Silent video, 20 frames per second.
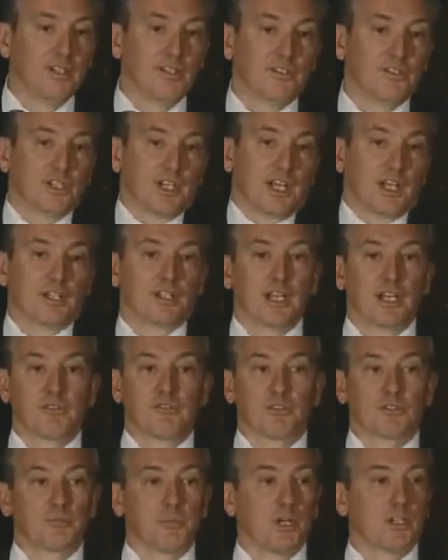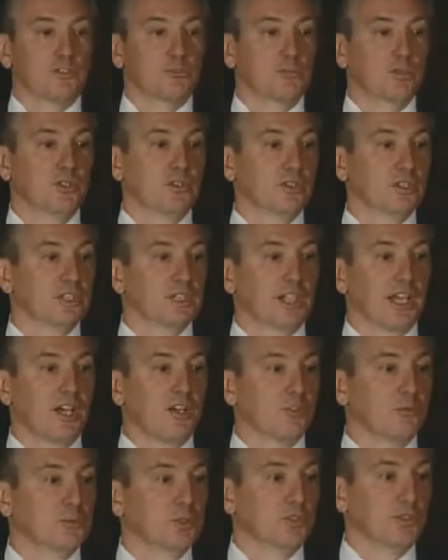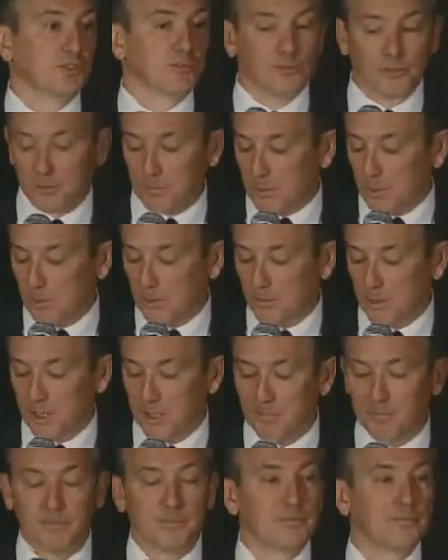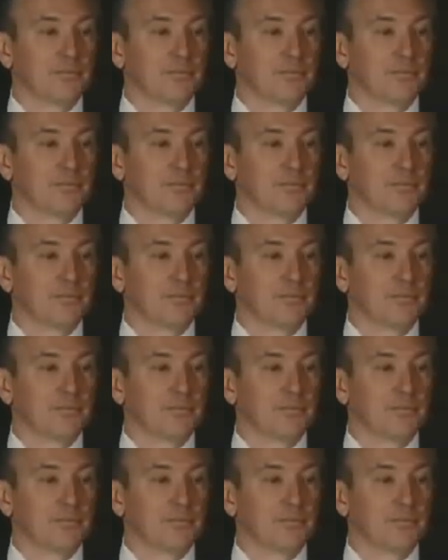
You got to take responsibility and accountability for your program.